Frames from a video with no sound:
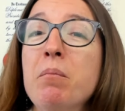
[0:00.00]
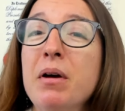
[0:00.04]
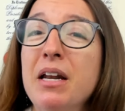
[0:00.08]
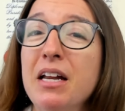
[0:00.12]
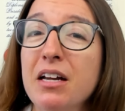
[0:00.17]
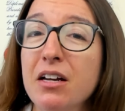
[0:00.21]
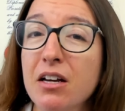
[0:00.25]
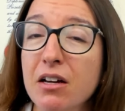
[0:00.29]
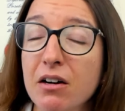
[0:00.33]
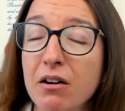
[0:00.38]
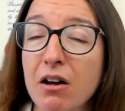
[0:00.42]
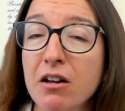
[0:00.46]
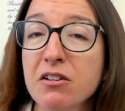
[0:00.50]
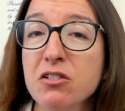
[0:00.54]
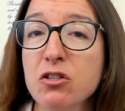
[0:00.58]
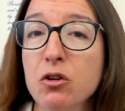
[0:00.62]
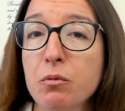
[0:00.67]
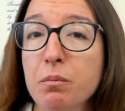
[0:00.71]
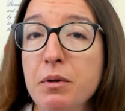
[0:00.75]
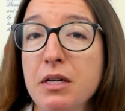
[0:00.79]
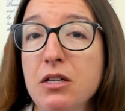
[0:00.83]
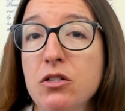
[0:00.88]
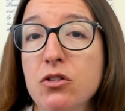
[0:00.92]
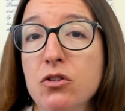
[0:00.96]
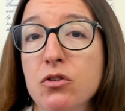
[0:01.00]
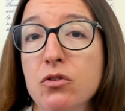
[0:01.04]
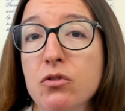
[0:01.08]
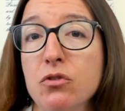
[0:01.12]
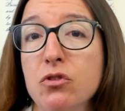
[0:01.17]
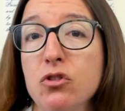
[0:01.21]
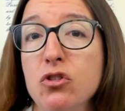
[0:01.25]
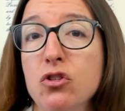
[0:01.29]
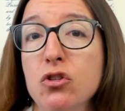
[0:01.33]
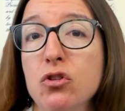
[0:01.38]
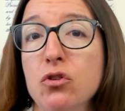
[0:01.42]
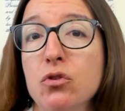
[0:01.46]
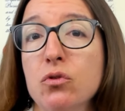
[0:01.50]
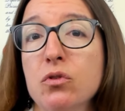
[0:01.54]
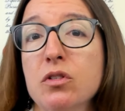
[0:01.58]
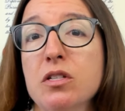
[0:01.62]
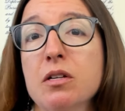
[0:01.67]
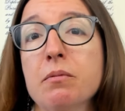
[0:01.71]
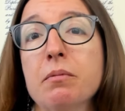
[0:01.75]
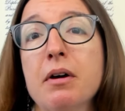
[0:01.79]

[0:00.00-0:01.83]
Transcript: it could also be due to some